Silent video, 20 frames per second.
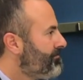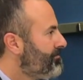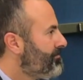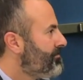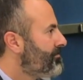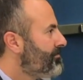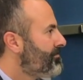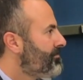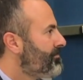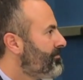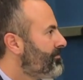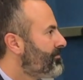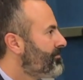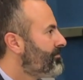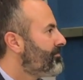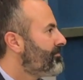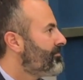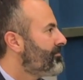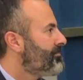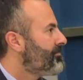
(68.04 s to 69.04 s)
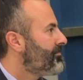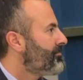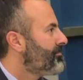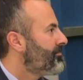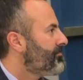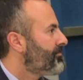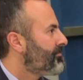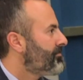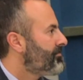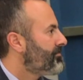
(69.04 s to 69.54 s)

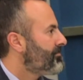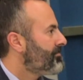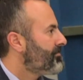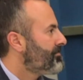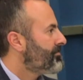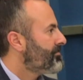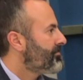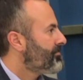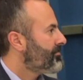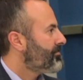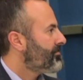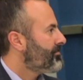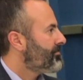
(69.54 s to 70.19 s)
The person shown says nothing.